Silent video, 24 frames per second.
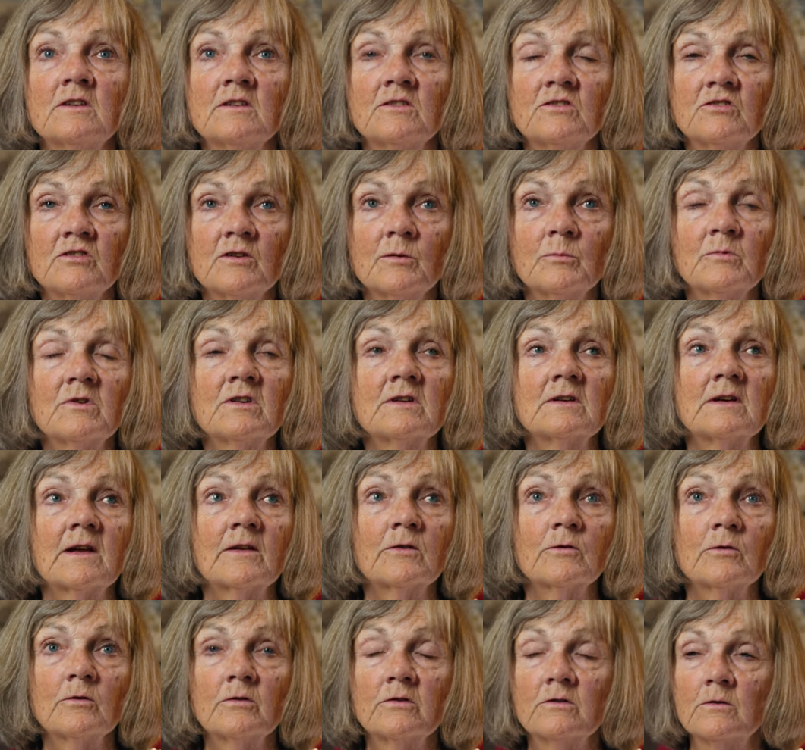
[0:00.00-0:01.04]
and Jim
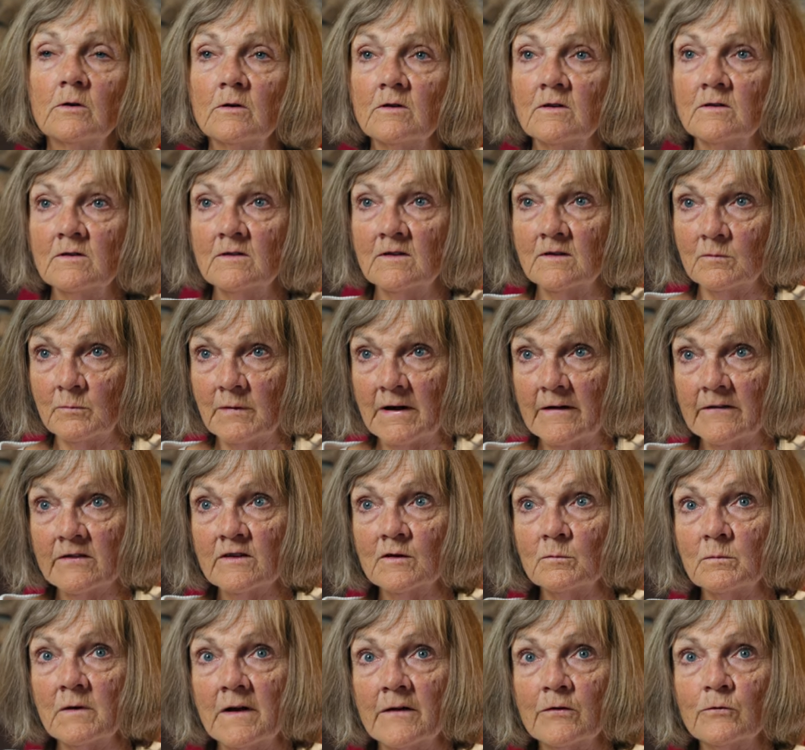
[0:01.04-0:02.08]
together started the mouth
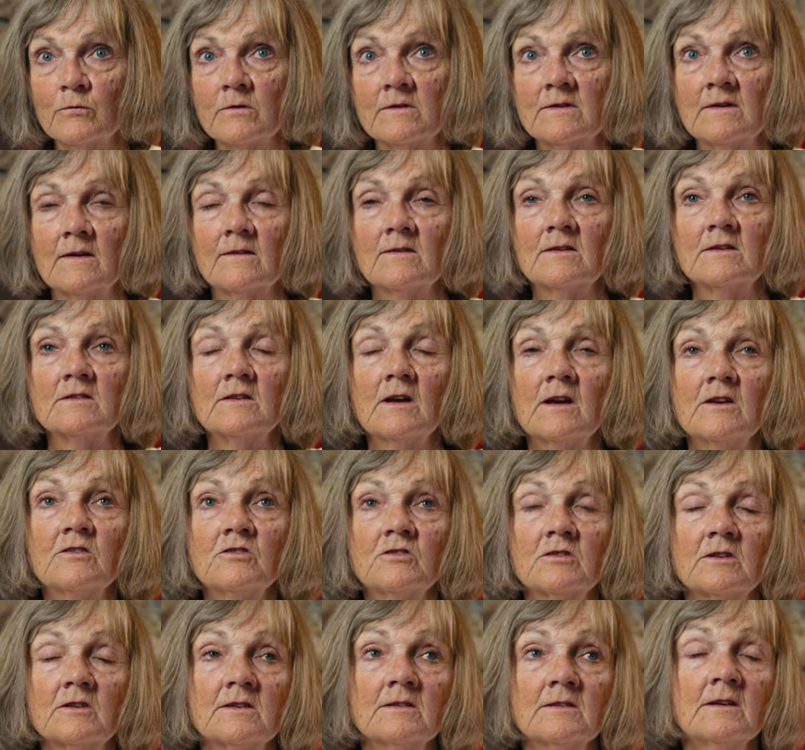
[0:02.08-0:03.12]
to mouth
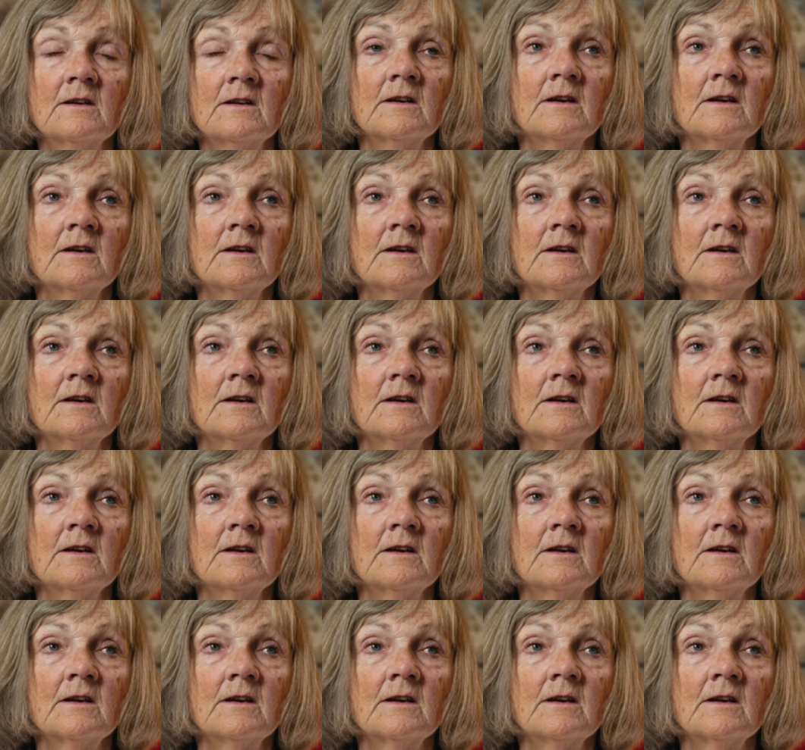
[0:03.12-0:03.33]
resuscitation